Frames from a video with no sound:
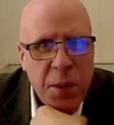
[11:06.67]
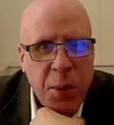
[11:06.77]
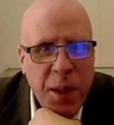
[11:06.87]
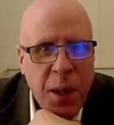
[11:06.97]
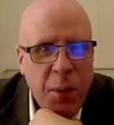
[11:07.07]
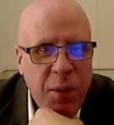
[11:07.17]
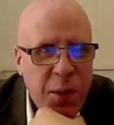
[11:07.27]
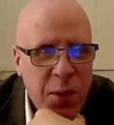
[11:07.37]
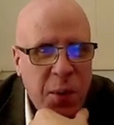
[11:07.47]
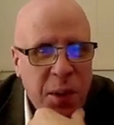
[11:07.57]
way I refer
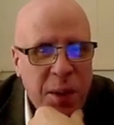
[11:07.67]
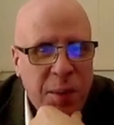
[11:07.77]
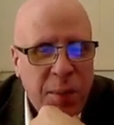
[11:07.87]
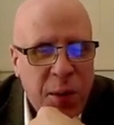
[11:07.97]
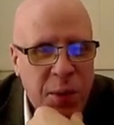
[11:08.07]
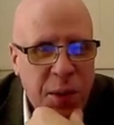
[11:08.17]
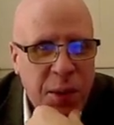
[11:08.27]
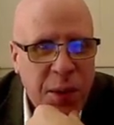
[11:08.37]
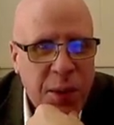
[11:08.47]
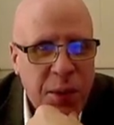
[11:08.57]
to it, using
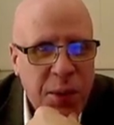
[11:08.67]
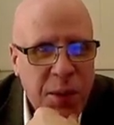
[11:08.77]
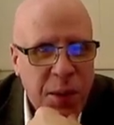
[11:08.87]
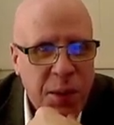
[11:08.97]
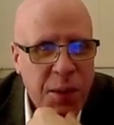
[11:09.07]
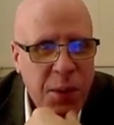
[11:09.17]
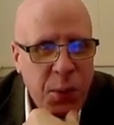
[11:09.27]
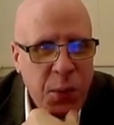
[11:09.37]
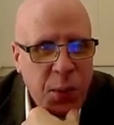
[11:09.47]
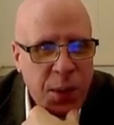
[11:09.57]
these two
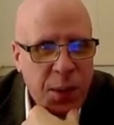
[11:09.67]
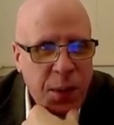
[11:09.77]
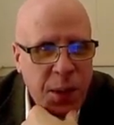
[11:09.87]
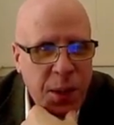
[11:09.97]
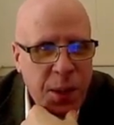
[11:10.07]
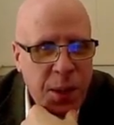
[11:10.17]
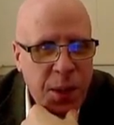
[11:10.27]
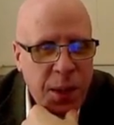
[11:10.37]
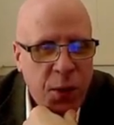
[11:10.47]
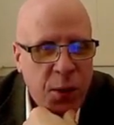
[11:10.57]

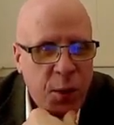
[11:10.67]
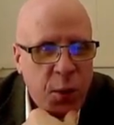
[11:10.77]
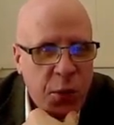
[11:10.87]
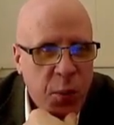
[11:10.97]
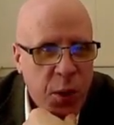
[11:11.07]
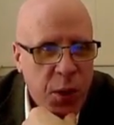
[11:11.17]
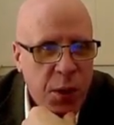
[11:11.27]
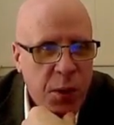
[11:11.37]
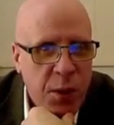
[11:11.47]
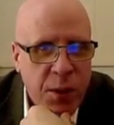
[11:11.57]
intervals on which the
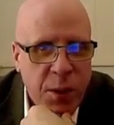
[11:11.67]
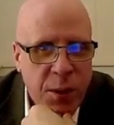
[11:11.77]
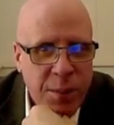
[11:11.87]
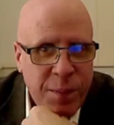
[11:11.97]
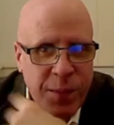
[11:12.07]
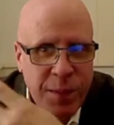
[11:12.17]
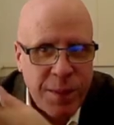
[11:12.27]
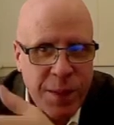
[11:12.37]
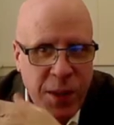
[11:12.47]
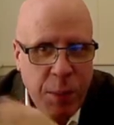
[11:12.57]

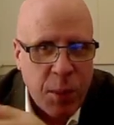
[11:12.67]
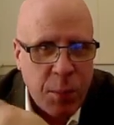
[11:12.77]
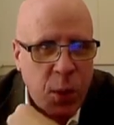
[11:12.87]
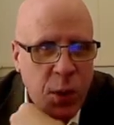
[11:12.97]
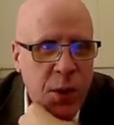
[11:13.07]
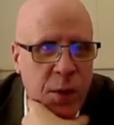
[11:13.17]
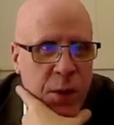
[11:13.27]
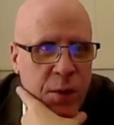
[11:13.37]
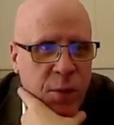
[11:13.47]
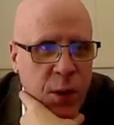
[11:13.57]
separate parts of
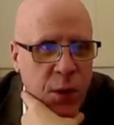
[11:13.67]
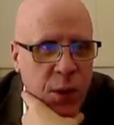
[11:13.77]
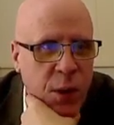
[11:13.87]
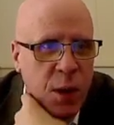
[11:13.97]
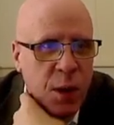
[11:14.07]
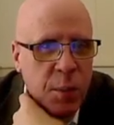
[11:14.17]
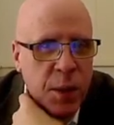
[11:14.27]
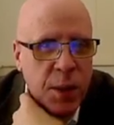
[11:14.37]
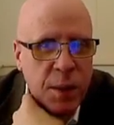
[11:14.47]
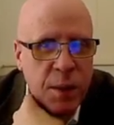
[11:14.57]
this function are going to
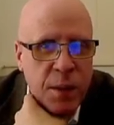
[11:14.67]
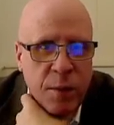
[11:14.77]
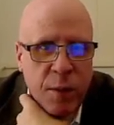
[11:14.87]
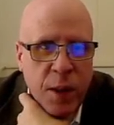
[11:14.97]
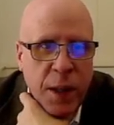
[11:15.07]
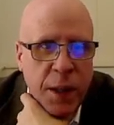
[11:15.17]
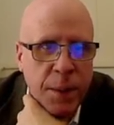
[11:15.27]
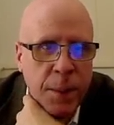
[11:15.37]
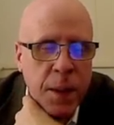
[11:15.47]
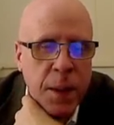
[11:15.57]
be defined.
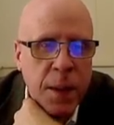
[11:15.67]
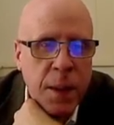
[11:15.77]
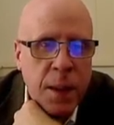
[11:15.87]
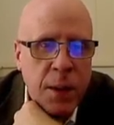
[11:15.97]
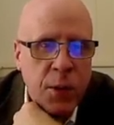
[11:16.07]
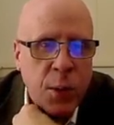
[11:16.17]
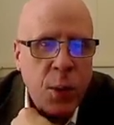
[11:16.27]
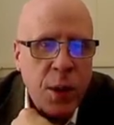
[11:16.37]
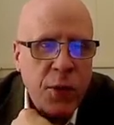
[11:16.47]
So well,